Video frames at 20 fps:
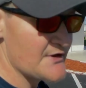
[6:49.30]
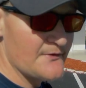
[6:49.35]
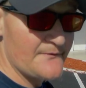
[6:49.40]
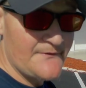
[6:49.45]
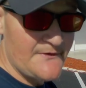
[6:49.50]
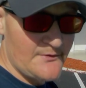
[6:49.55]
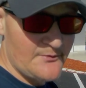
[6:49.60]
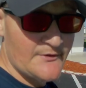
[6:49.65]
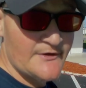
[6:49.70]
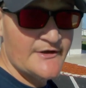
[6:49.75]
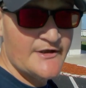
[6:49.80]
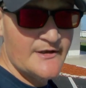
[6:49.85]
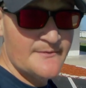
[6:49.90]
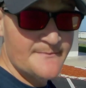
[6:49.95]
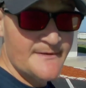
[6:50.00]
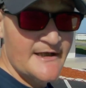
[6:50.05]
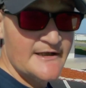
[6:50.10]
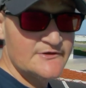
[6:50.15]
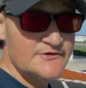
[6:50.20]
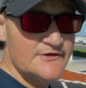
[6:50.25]
So if you want to
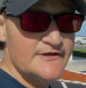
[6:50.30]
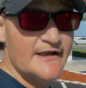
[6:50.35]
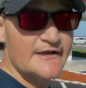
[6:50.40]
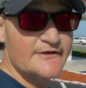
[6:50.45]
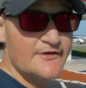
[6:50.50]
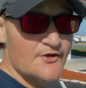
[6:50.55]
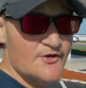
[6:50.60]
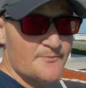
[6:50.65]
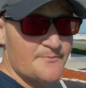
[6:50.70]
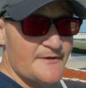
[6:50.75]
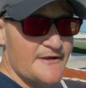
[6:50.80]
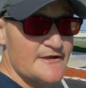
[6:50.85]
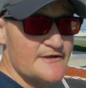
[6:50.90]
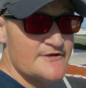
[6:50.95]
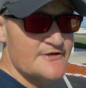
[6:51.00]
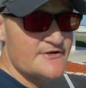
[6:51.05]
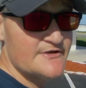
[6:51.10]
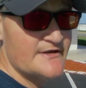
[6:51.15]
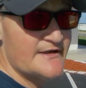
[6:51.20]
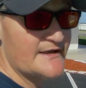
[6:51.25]
come down to Daytona
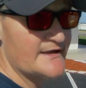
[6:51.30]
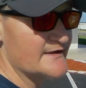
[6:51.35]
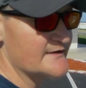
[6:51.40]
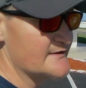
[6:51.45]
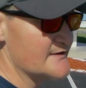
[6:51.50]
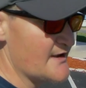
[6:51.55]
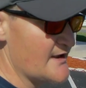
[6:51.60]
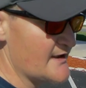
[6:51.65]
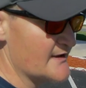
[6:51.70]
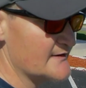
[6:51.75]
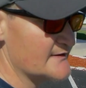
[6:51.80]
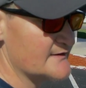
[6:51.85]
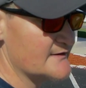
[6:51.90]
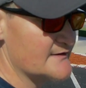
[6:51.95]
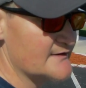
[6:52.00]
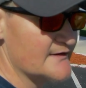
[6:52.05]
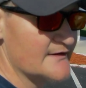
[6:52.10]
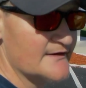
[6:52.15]
Beach and not